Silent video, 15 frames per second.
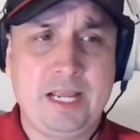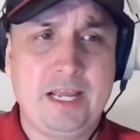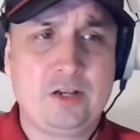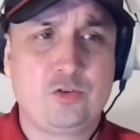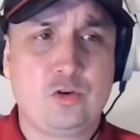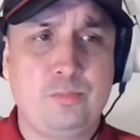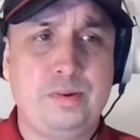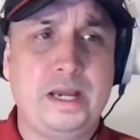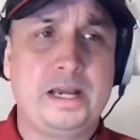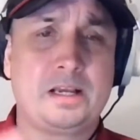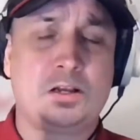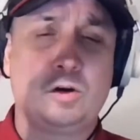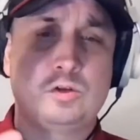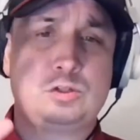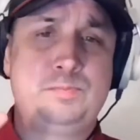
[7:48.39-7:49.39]
Andrew
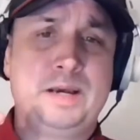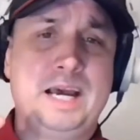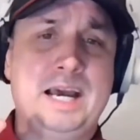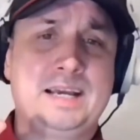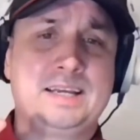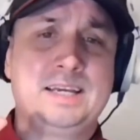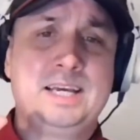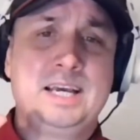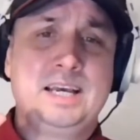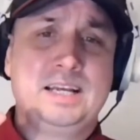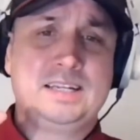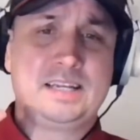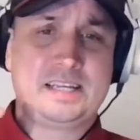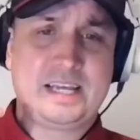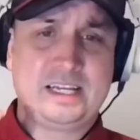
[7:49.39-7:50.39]
Beck goes back
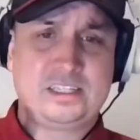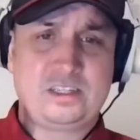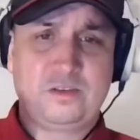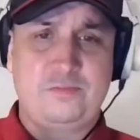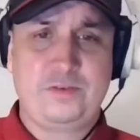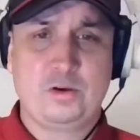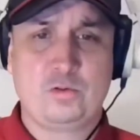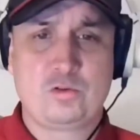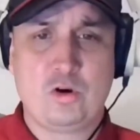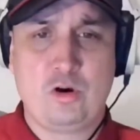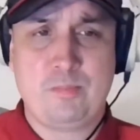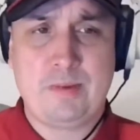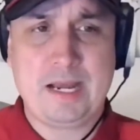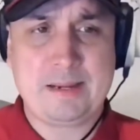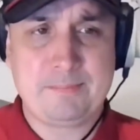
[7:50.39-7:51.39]
to catch the field goal.
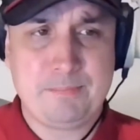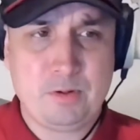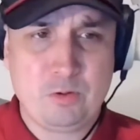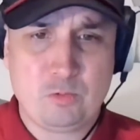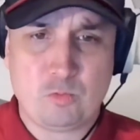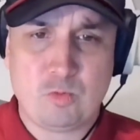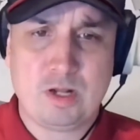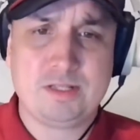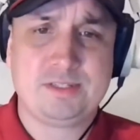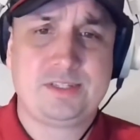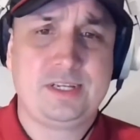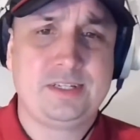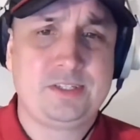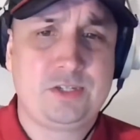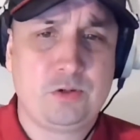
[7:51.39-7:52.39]
Mike Boone runs
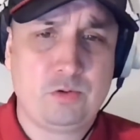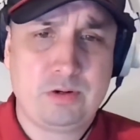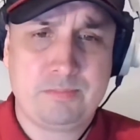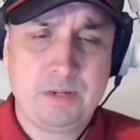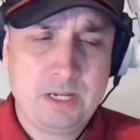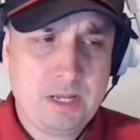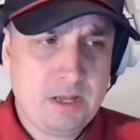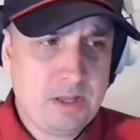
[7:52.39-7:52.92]
into him.